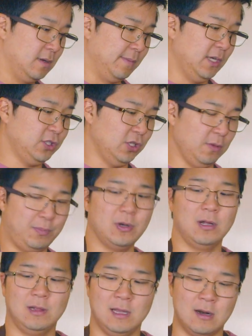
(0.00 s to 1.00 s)
Make sure you put
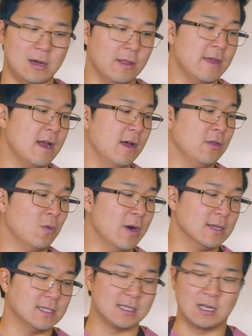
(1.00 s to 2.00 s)
a lid on that,
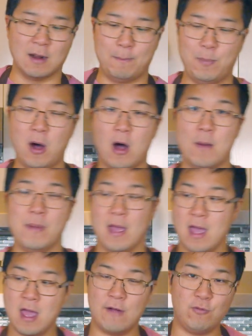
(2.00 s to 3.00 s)
otherwise it's gonna pop
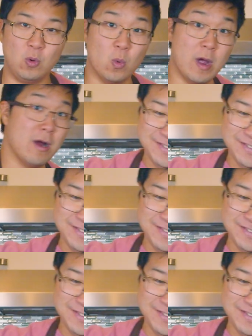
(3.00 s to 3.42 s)
everywhere.